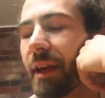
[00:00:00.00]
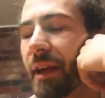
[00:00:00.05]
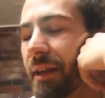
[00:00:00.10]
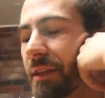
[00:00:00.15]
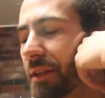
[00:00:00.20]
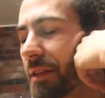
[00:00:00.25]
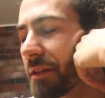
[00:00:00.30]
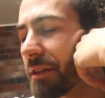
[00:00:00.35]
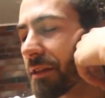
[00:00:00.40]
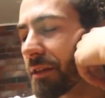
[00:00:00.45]

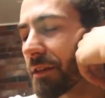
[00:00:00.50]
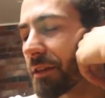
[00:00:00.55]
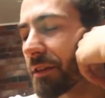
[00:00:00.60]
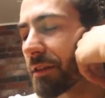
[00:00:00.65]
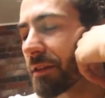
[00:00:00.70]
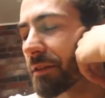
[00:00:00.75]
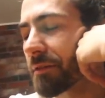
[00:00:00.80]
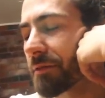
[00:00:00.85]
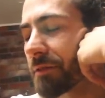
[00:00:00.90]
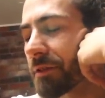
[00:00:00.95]
and then
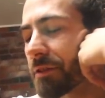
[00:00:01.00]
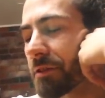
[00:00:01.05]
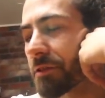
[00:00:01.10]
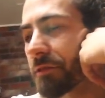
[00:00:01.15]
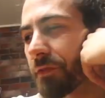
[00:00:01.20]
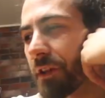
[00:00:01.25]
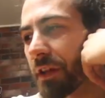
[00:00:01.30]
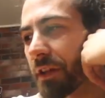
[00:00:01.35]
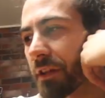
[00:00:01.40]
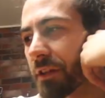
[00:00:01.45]
the the
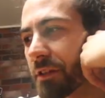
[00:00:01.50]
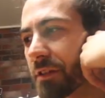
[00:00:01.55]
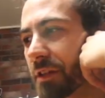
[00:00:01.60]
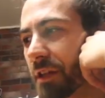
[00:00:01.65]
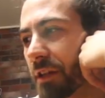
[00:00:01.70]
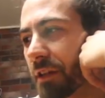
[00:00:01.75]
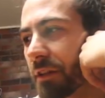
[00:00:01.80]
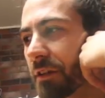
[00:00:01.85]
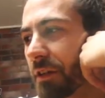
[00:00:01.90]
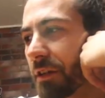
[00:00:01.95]
surveillance
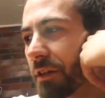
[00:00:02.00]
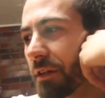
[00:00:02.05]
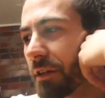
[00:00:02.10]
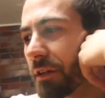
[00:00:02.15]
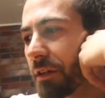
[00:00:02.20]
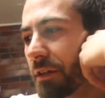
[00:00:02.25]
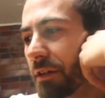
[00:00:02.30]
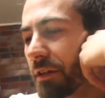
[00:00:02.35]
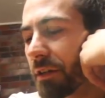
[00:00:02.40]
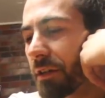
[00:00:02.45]
thing.
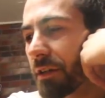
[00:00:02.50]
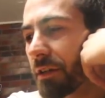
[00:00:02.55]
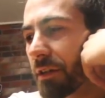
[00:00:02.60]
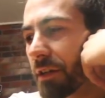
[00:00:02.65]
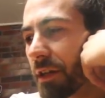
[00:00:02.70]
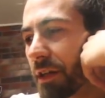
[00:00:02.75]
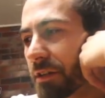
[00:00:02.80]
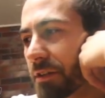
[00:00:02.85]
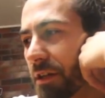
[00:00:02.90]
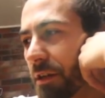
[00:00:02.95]

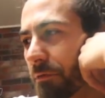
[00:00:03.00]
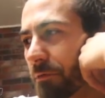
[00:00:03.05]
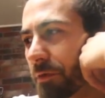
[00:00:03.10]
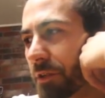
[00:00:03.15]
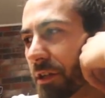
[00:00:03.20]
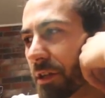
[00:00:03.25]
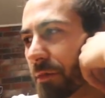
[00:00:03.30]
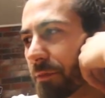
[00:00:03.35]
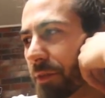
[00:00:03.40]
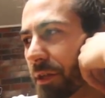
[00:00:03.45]
It's not
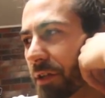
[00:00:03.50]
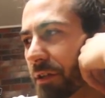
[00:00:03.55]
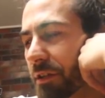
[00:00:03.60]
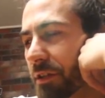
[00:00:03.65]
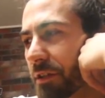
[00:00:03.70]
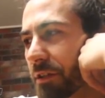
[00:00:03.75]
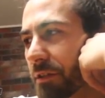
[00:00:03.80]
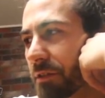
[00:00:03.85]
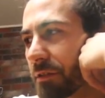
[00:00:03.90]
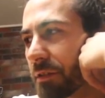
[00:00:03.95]
really a big
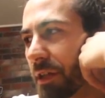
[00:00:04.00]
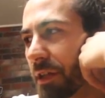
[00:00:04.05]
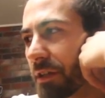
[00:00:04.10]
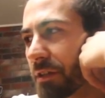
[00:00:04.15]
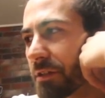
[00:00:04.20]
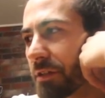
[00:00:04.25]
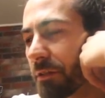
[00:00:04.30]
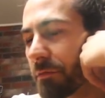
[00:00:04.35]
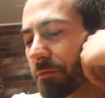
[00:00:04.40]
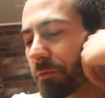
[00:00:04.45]
deal, and
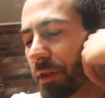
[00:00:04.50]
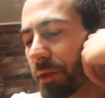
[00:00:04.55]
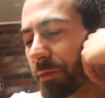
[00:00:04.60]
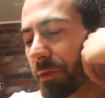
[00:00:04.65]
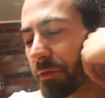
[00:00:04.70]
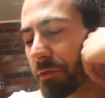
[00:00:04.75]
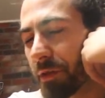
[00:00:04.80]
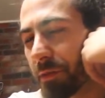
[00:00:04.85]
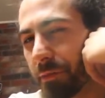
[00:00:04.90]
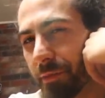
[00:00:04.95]
it's not
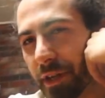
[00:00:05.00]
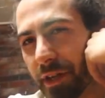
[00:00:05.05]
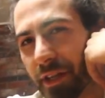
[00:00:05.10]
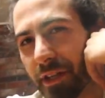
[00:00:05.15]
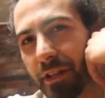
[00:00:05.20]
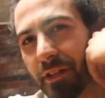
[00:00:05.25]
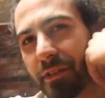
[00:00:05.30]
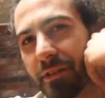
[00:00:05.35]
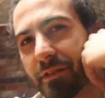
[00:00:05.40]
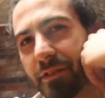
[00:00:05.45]
about the
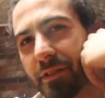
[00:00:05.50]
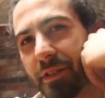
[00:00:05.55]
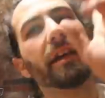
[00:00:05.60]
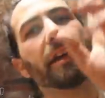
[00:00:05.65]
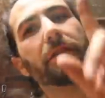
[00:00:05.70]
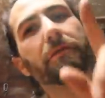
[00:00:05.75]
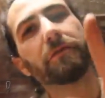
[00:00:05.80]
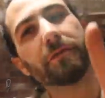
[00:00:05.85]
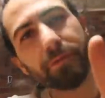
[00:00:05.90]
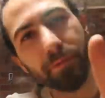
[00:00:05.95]
money.
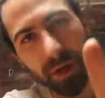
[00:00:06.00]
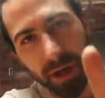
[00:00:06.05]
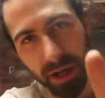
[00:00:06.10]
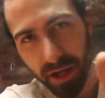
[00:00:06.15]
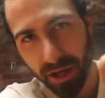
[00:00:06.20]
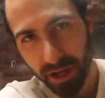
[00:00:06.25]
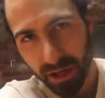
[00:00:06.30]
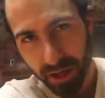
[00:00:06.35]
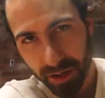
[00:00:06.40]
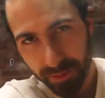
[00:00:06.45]
Here's
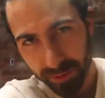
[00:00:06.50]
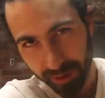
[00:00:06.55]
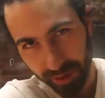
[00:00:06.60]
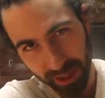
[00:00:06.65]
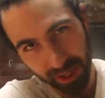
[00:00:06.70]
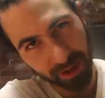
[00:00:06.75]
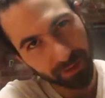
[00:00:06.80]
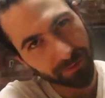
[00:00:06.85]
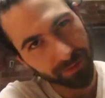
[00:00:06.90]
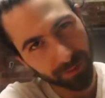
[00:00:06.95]
my
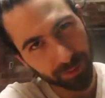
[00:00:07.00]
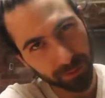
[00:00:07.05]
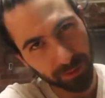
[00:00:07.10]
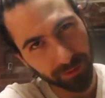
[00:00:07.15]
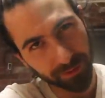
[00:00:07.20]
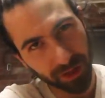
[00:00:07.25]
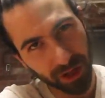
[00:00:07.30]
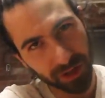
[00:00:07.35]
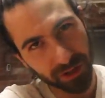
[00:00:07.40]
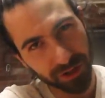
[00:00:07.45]
plan for
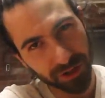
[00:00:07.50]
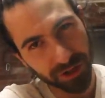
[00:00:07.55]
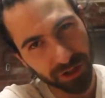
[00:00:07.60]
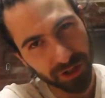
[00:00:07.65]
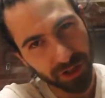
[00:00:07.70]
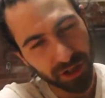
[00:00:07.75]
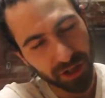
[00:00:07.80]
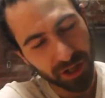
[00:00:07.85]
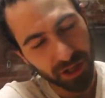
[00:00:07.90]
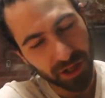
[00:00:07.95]
revenge.
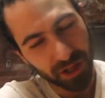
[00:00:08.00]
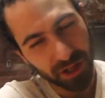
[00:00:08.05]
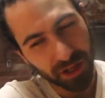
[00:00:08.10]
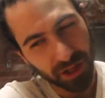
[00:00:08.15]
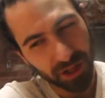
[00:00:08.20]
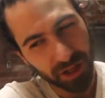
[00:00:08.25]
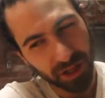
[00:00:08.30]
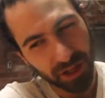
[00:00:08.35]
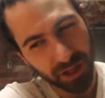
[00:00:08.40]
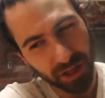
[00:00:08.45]

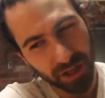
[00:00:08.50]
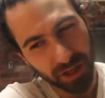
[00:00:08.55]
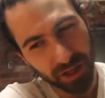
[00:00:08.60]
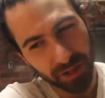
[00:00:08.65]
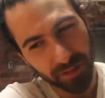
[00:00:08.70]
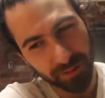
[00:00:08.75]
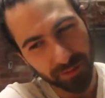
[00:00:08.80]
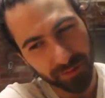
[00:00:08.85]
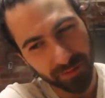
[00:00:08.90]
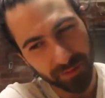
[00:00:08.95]

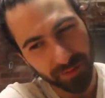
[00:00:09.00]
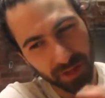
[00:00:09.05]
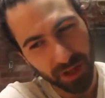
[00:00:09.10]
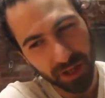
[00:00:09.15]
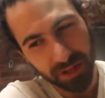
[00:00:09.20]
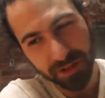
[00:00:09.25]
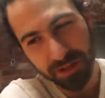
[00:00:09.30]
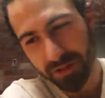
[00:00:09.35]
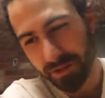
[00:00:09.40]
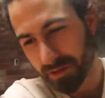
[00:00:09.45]
Um,
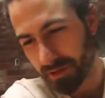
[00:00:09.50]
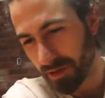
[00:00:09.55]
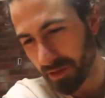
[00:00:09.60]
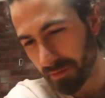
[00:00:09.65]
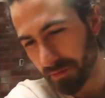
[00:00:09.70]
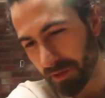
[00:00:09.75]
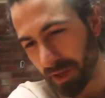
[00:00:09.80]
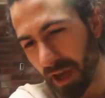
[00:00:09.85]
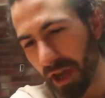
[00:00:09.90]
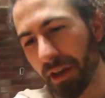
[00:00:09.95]
it's
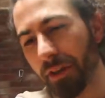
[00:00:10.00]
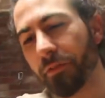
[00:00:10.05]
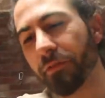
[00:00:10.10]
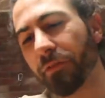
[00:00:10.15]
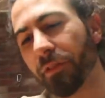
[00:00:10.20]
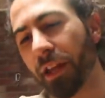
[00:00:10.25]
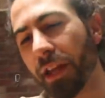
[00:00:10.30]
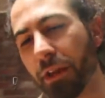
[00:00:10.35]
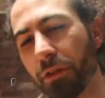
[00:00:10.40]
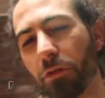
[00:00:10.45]
kind
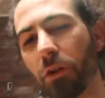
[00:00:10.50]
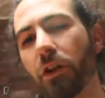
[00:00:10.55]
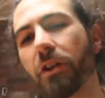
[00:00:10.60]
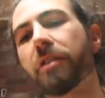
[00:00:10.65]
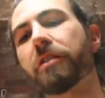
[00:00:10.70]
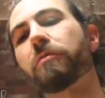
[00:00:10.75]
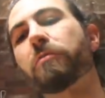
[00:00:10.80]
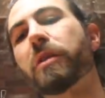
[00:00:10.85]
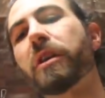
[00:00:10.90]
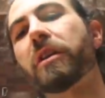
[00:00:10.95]
of later on
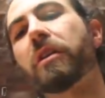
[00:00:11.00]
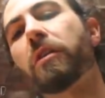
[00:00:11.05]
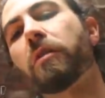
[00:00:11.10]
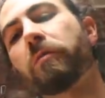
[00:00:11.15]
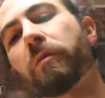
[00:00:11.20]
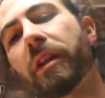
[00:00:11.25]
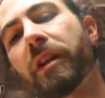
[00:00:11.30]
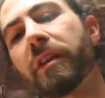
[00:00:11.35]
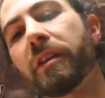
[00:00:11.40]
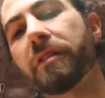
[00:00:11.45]
in the week
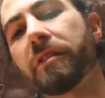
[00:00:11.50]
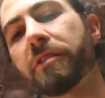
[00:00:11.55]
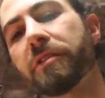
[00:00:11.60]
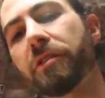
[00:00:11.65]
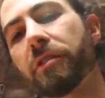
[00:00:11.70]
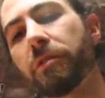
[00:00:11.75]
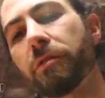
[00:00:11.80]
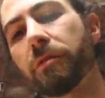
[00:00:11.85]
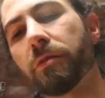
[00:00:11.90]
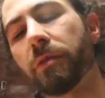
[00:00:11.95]
already,
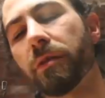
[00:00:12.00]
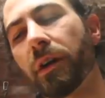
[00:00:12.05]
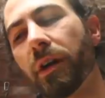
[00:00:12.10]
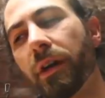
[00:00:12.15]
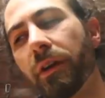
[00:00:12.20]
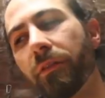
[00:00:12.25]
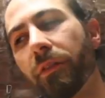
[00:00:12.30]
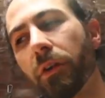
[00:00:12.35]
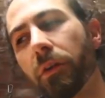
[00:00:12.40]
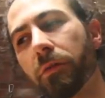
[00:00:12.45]
so
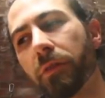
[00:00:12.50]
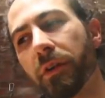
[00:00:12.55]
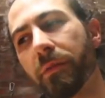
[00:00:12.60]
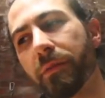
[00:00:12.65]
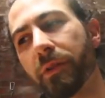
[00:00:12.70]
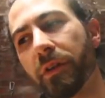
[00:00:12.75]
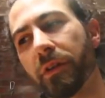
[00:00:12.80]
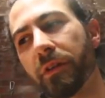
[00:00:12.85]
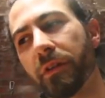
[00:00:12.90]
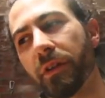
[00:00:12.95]
I've already
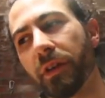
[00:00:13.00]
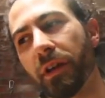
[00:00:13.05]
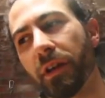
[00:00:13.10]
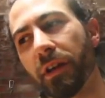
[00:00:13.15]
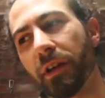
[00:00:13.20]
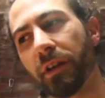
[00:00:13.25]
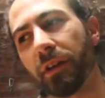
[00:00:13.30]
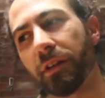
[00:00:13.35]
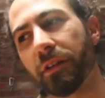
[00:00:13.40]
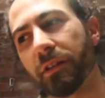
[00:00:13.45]
been
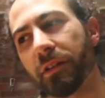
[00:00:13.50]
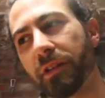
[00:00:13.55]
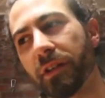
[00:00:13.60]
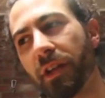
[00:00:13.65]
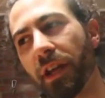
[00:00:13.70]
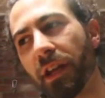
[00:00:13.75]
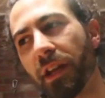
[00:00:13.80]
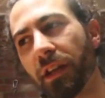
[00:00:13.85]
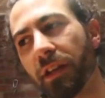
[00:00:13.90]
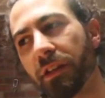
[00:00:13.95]
uh,
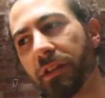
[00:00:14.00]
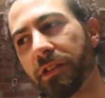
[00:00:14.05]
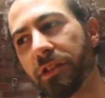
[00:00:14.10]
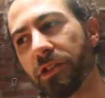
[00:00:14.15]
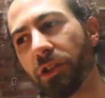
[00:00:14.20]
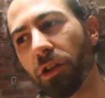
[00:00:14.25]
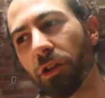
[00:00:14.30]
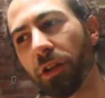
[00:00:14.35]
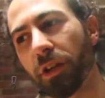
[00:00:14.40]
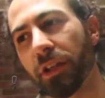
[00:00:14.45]
getting
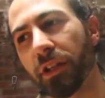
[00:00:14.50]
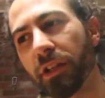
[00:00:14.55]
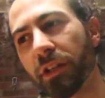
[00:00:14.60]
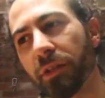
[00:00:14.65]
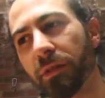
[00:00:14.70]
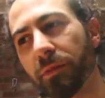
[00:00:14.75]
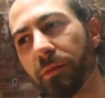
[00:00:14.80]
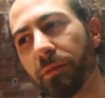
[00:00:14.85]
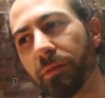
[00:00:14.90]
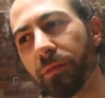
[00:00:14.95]
started,
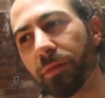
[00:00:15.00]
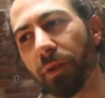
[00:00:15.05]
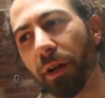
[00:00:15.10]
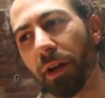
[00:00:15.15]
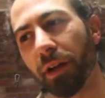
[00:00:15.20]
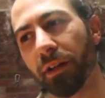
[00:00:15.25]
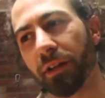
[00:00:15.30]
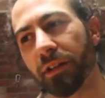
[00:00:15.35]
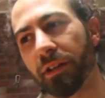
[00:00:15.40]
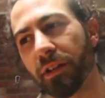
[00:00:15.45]

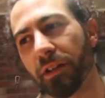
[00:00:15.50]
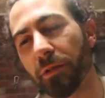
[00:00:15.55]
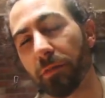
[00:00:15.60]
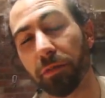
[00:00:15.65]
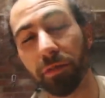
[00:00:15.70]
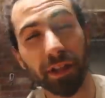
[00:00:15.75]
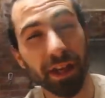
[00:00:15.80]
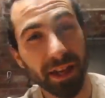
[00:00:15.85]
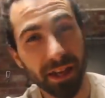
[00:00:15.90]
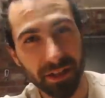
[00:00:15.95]
but the
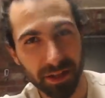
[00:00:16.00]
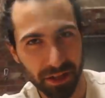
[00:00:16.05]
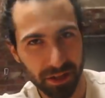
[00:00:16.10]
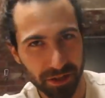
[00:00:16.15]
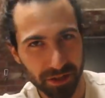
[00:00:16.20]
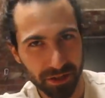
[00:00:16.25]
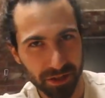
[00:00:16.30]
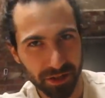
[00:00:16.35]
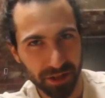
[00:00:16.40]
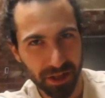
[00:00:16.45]
plan
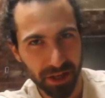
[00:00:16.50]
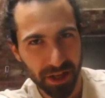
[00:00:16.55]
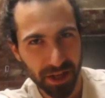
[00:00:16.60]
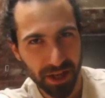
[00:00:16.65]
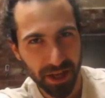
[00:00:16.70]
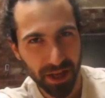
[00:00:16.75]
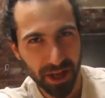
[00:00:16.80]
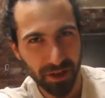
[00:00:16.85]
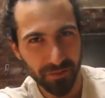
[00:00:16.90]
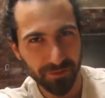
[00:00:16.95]
is
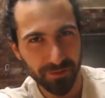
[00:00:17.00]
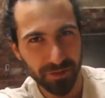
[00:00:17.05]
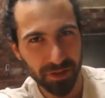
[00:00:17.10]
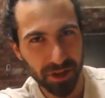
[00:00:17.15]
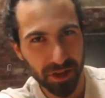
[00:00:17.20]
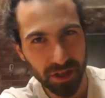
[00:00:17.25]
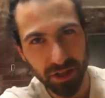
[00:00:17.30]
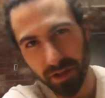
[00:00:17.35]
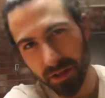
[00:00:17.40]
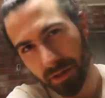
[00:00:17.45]
have
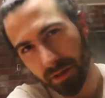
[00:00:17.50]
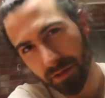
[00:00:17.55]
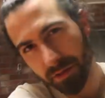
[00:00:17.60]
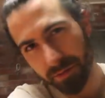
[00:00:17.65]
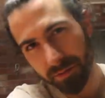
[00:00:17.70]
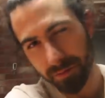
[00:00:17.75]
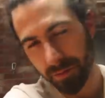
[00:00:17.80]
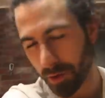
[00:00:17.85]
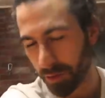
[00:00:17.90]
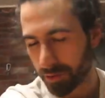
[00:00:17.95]
the
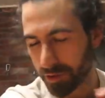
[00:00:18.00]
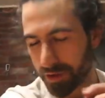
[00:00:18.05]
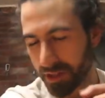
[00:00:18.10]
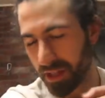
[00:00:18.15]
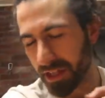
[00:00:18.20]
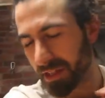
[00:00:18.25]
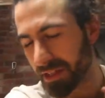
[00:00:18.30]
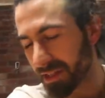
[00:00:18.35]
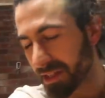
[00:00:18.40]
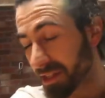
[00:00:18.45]

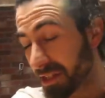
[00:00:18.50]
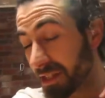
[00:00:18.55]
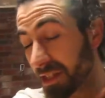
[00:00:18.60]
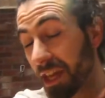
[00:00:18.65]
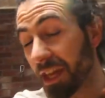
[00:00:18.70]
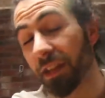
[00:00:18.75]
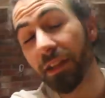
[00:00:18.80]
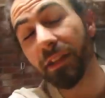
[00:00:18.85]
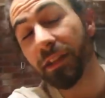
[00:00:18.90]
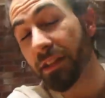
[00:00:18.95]
most
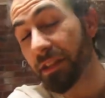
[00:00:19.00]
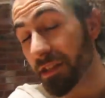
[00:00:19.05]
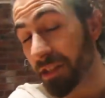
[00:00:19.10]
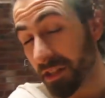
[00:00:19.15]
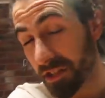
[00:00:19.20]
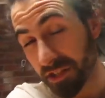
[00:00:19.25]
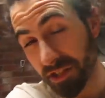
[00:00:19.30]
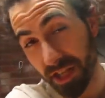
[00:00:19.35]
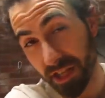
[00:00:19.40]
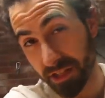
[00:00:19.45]
insanely
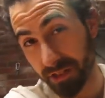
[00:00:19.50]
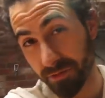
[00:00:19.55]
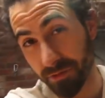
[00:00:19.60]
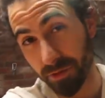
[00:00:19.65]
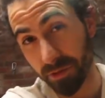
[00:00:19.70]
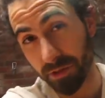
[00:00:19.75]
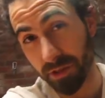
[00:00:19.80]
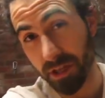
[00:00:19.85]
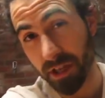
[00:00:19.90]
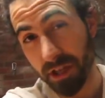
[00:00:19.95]

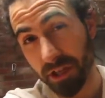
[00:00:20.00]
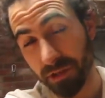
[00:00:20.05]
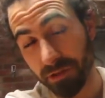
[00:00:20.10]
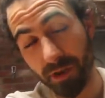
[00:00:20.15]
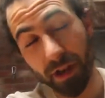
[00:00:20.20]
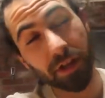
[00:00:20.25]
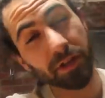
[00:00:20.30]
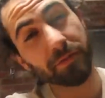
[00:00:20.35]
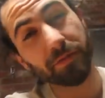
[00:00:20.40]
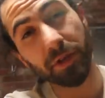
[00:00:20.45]
successful
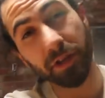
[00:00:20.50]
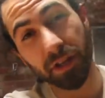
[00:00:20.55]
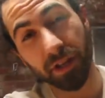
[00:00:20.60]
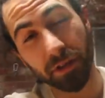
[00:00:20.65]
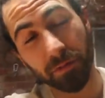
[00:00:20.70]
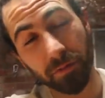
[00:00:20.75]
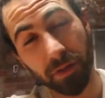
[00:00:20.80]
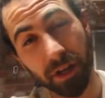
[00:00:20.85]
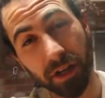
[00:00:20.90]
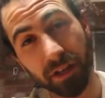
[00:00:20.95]
trash
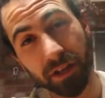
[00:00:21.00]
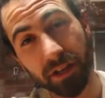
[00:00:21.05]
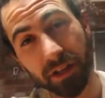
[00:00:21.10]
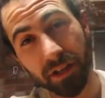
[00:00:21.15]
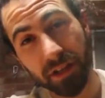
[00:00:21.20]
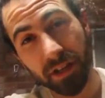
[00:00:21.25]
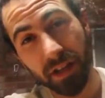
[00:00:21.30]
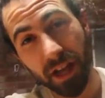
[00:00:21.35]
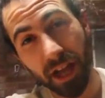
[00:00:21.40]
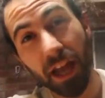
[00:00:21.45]
picking week
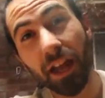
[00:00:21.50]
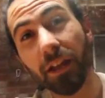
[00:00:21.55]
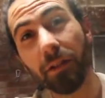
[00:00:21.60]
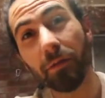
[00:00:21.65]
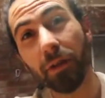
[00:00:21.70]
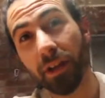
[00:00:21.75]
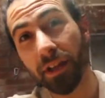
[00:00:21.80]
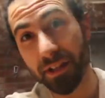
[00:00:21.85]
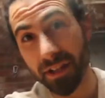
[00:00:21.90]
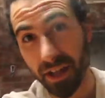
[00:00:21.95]

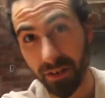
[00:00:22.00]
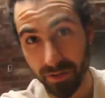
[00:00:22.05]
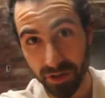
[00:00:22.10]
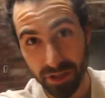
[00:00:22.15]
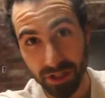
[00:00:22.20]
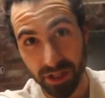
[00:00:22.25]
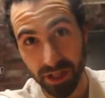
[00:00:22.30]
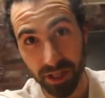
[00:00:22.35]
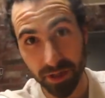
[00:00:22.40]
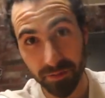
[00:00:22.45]
anyone has ever
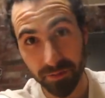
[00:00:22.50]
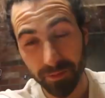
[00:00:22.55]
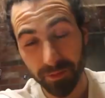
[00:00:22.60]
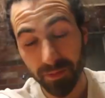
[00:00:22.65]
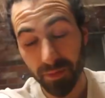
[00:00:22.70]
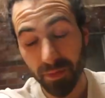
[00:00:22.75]
seen.